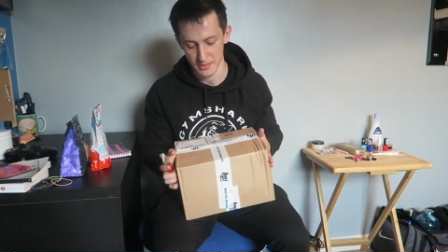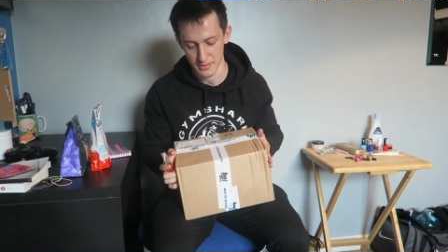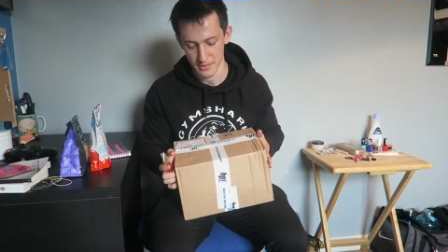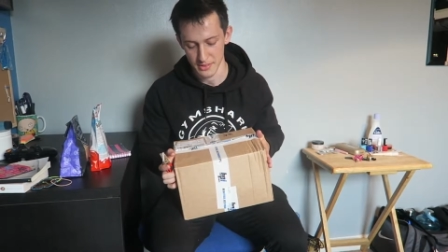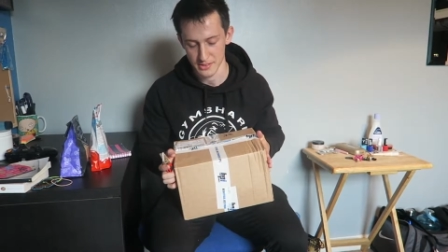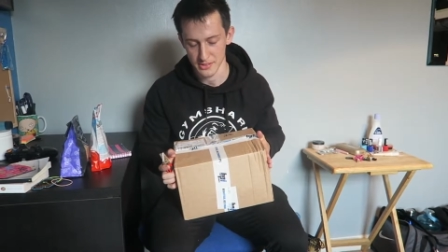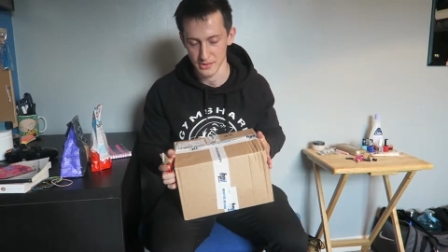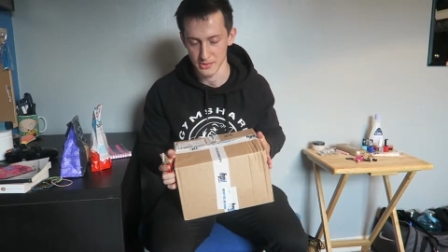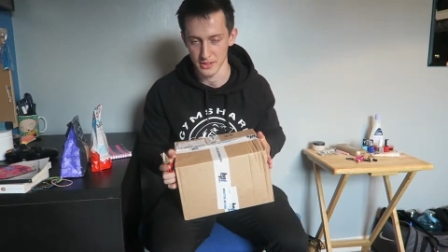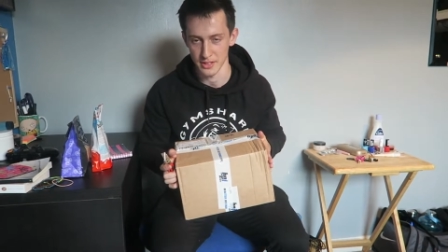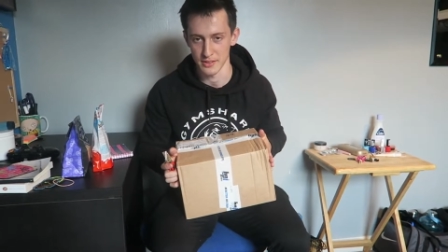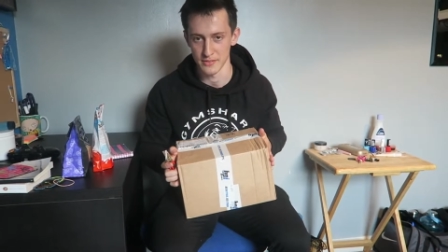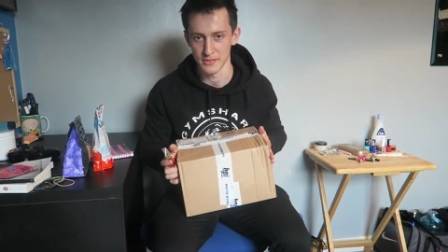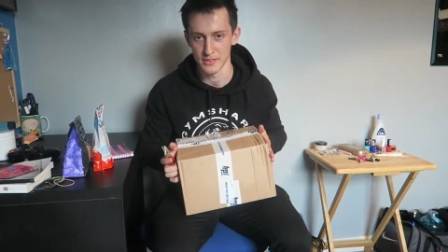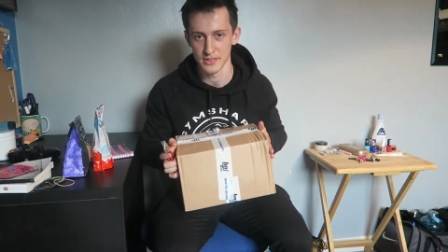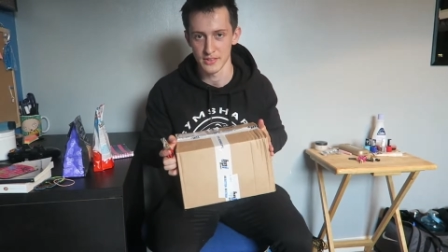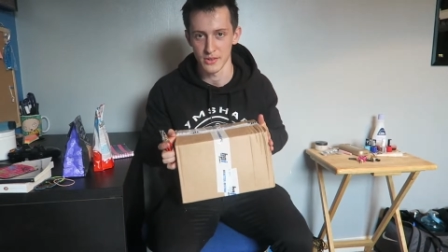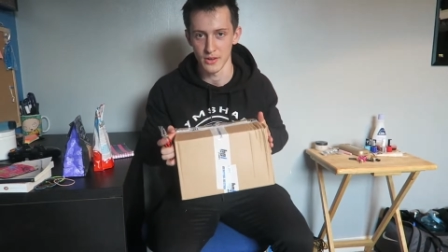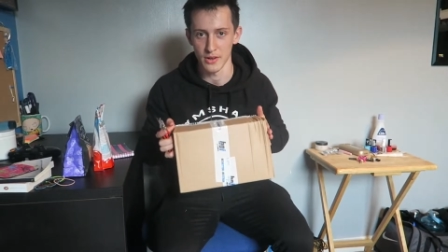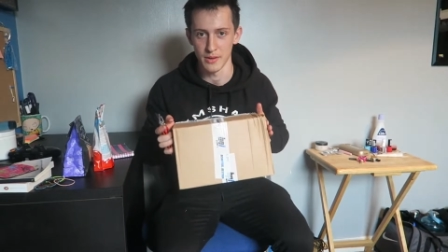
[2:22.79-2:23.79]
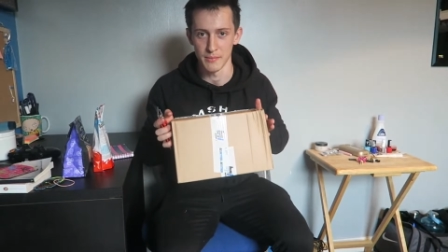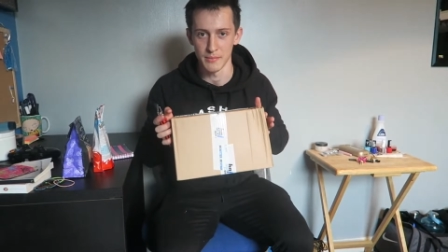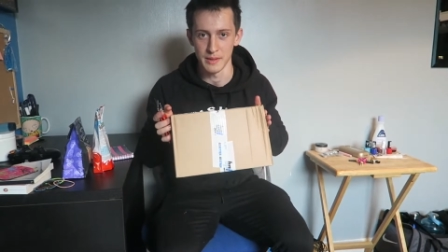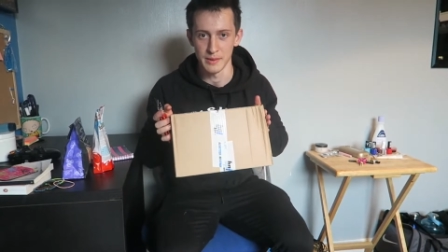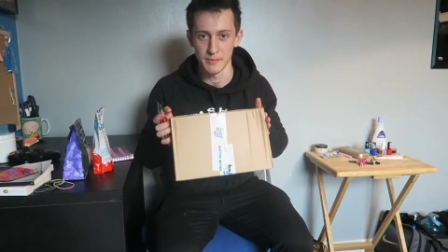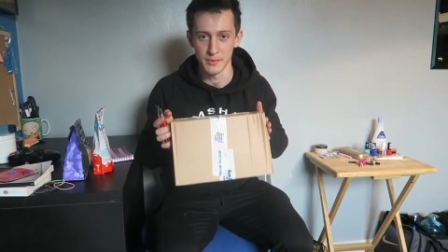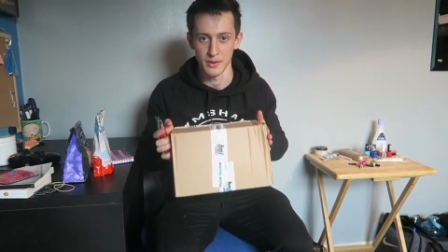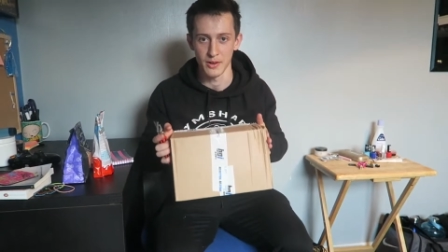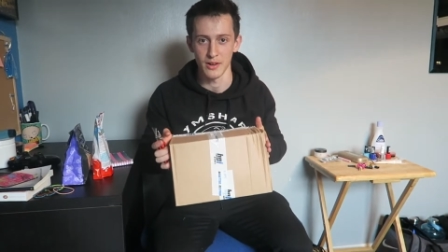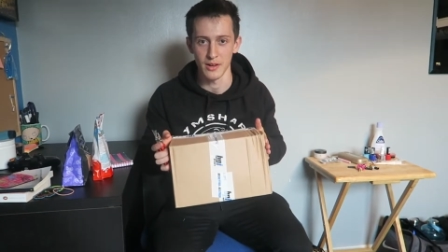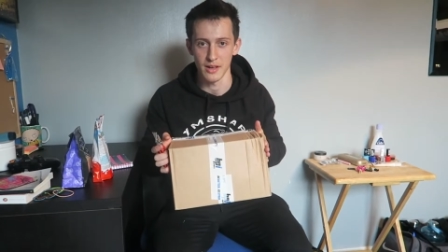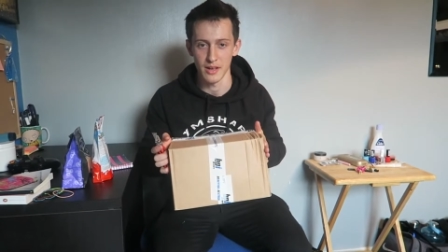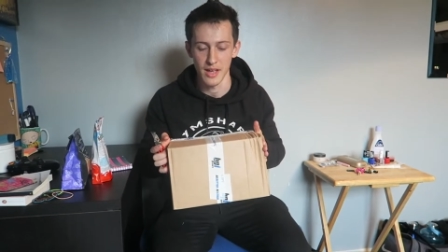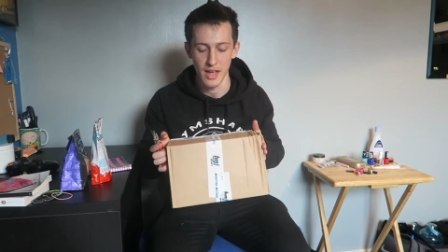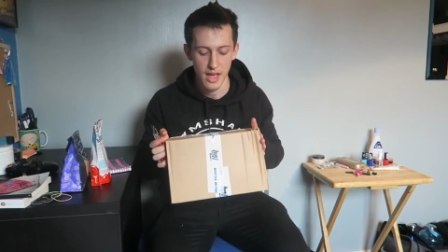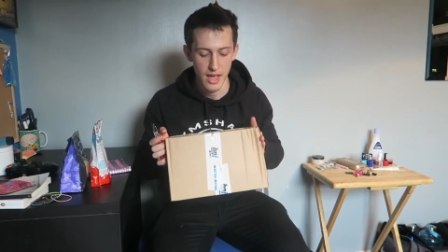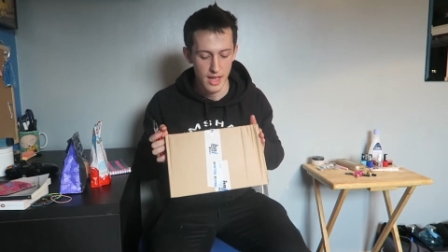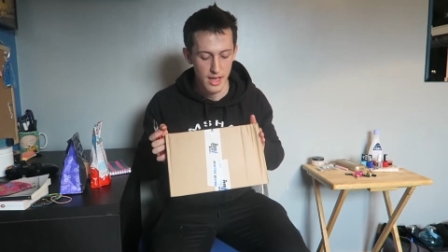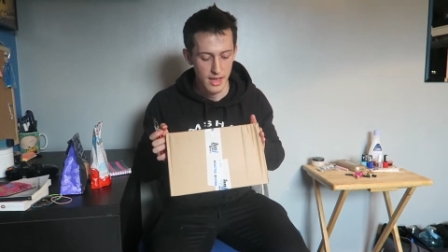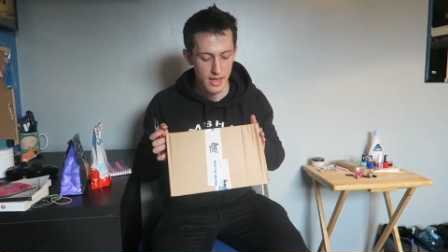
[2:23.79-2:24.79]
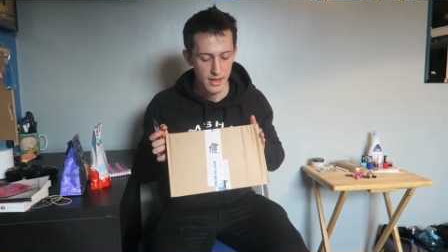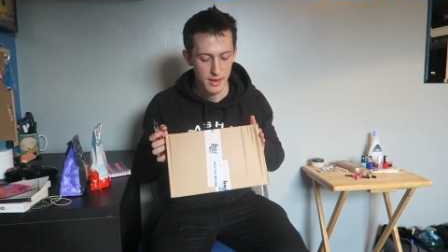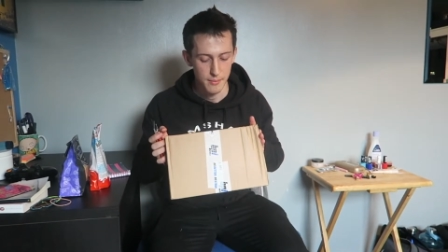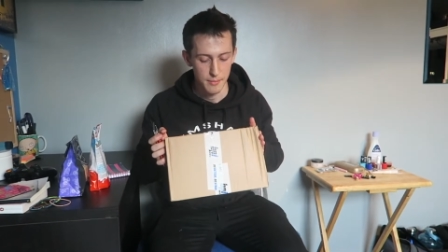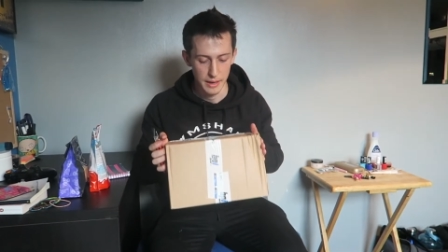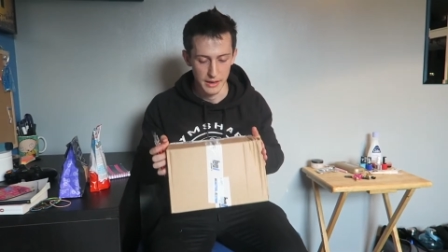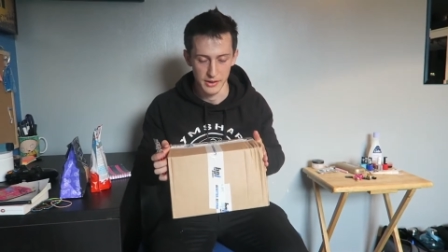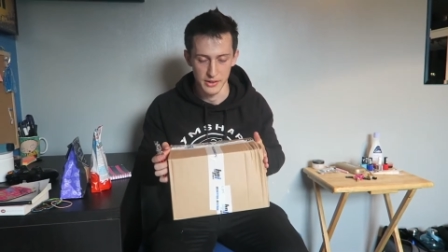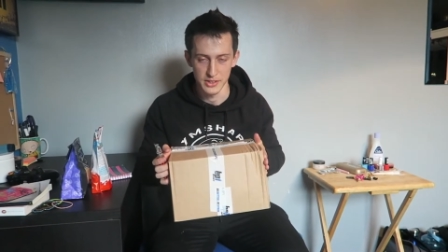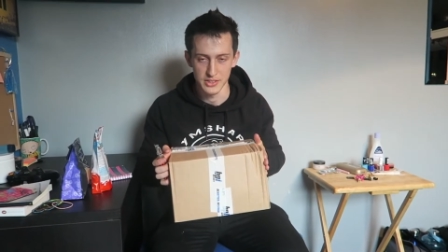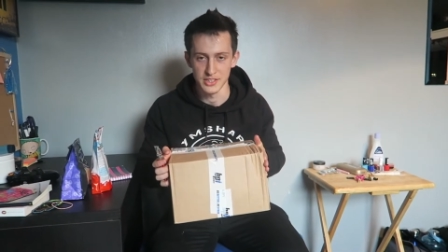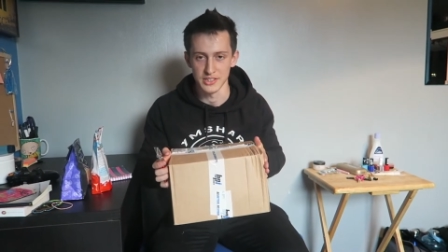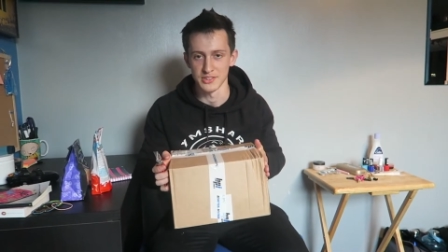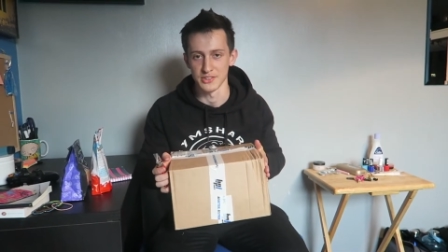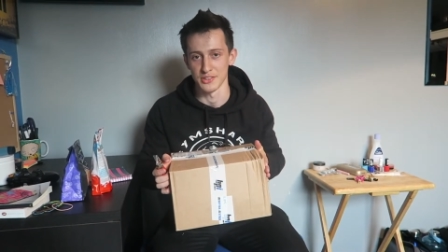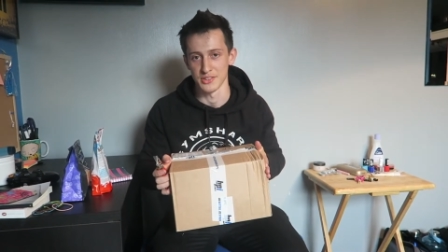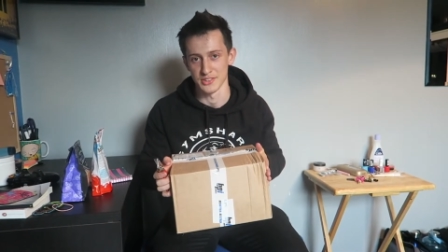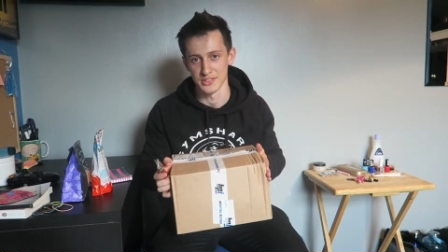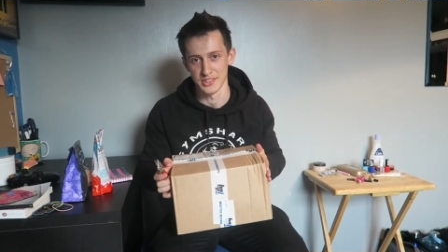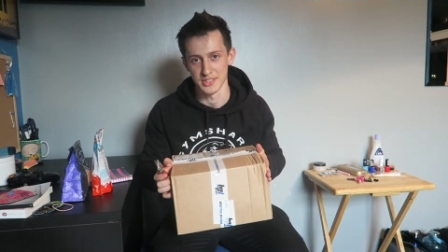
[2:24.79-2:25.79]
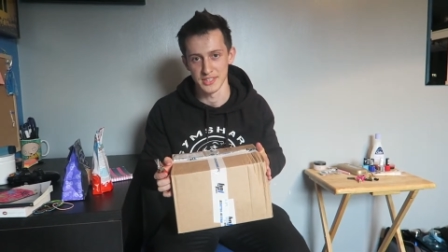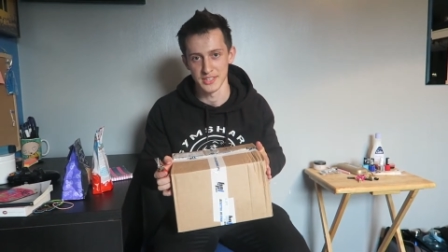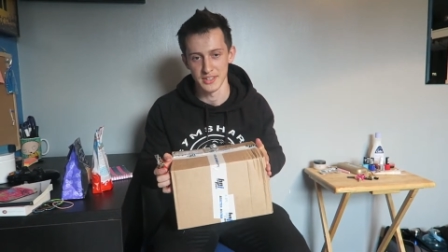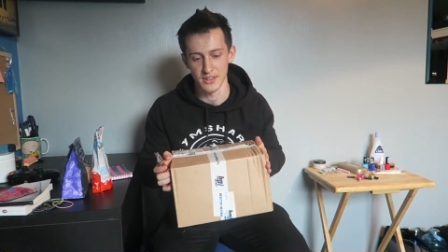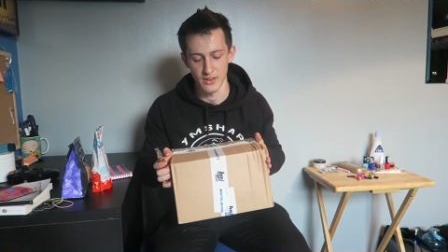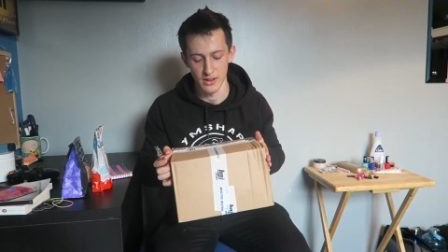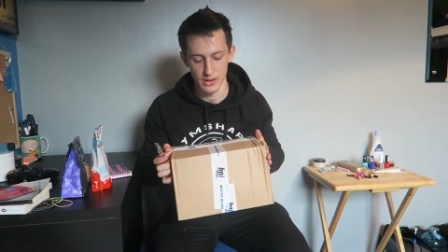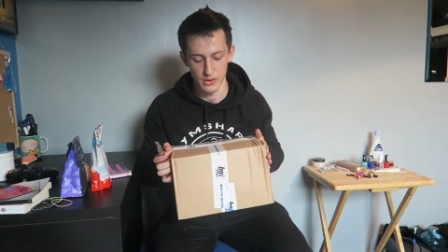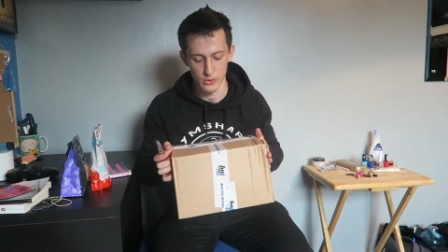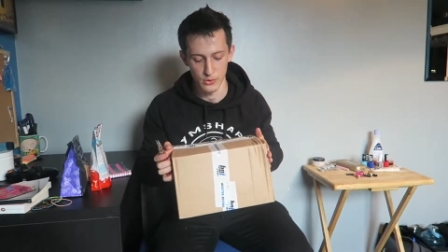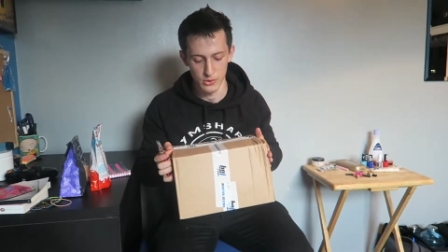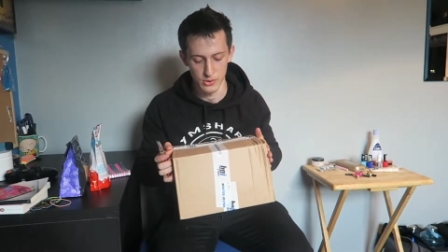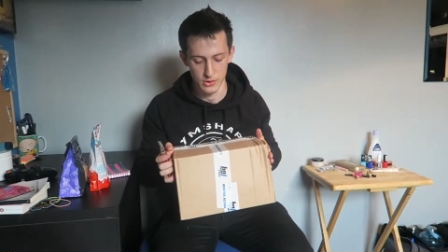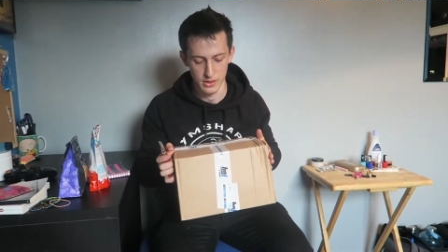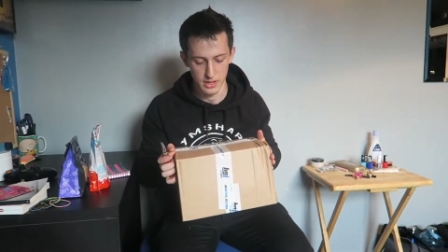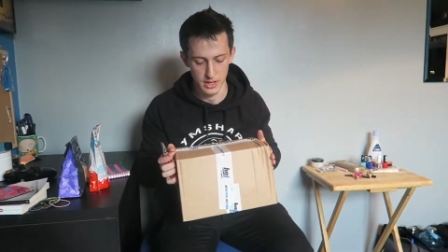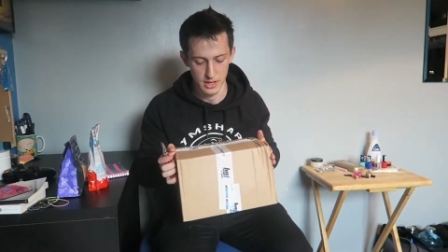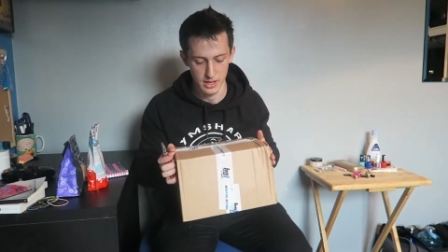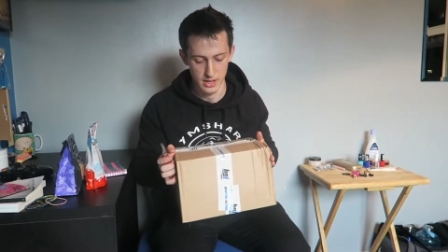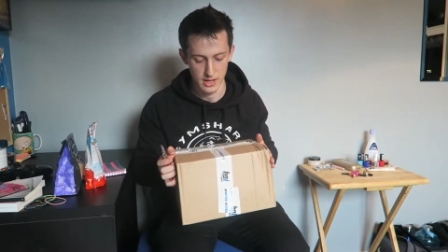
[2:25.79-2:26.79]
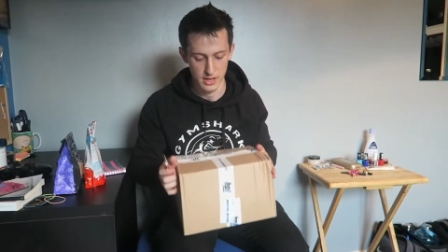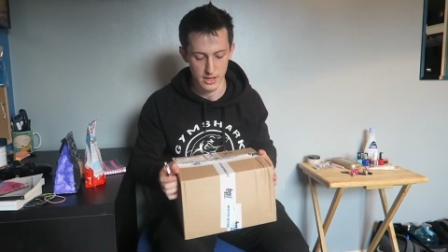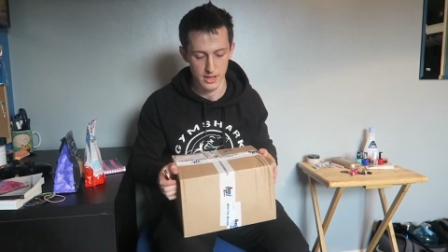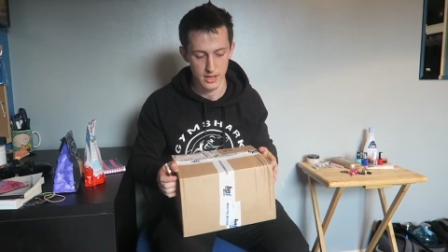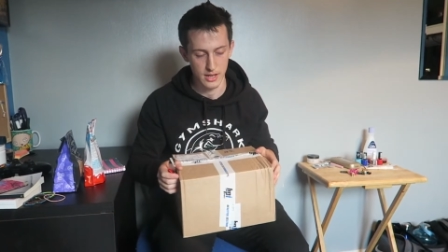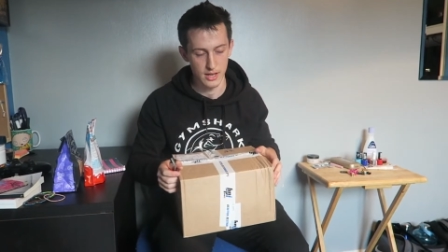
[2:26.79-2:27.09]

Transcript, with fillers: this got delivered, got a BPI package as you can see. I ordered a